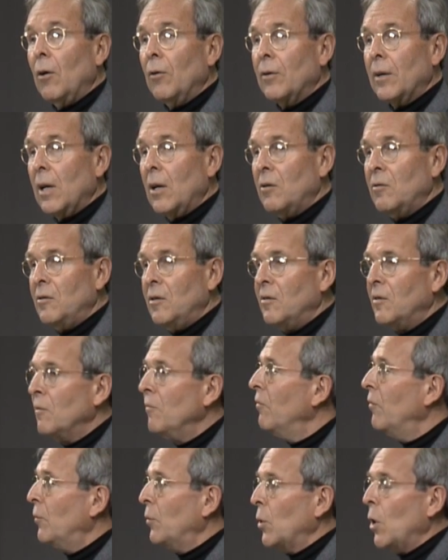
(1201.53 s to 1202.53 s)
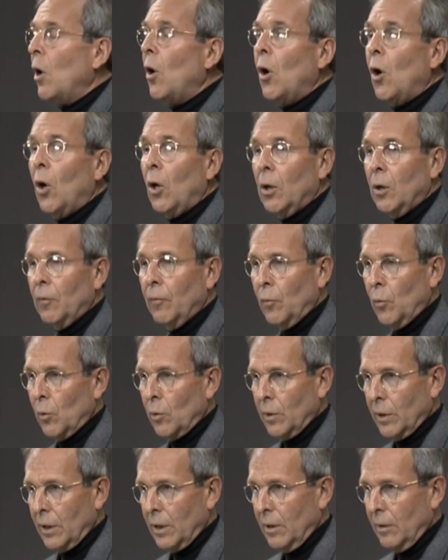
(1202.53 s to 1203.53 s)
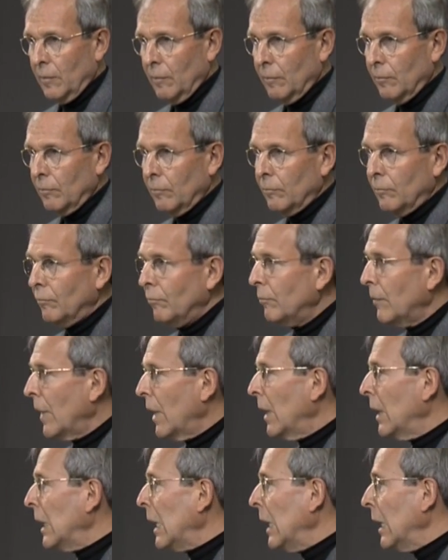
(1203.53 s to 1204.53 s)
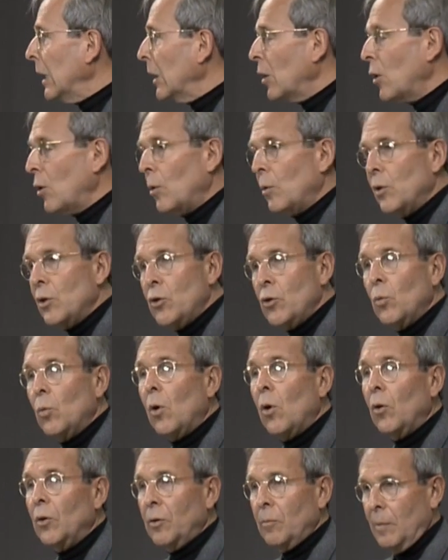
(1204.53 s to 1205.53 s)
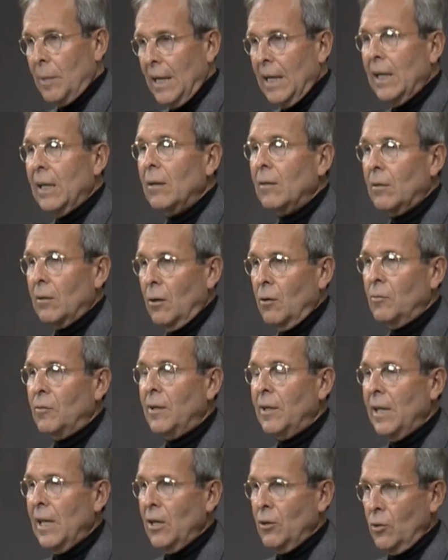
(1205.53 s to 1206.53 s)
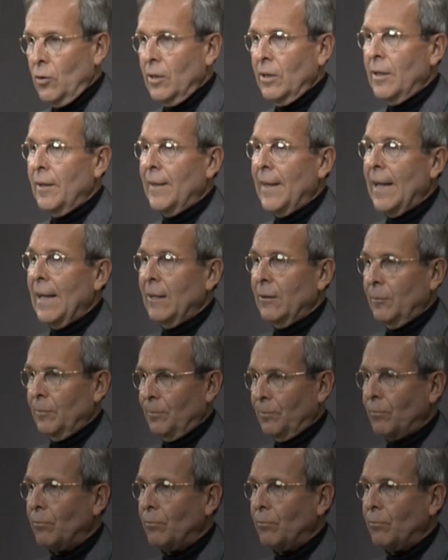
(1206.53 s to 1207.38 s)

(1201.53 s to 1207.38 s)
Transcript: healthcare system for all of Oregon. And I encourage you all to pay close attention to that.